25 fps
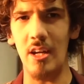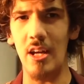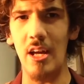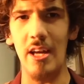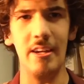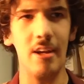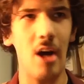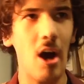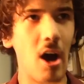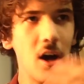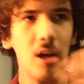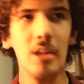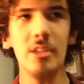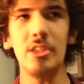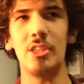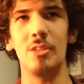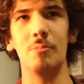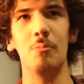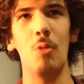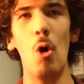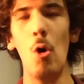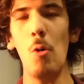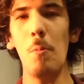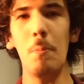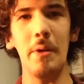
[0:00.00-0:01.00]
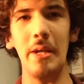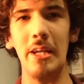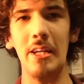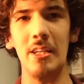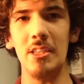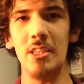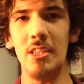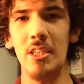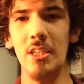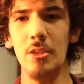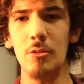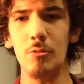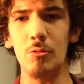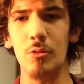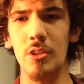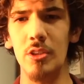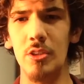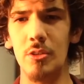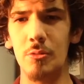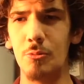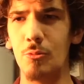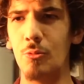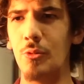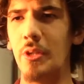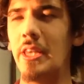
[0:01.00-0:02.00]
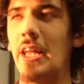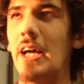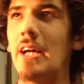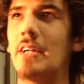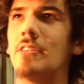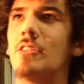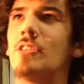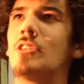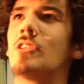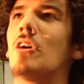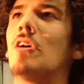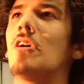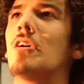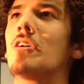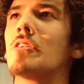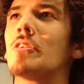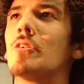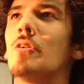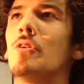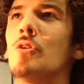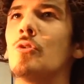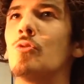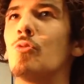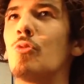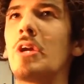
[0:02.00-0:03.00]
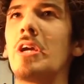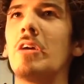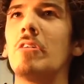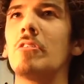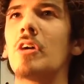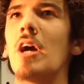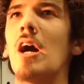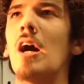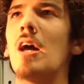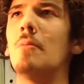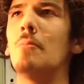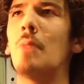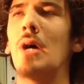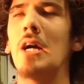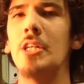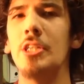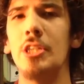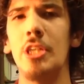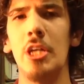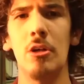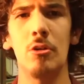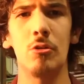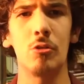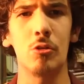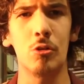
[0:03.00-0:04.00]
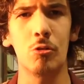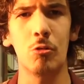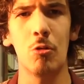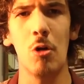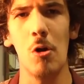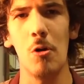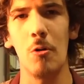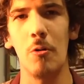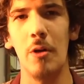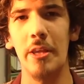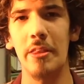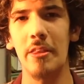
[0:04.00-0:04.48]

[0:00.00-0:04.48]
an awesome opening sequence with that song called Rio Gone by Sheryl Crow,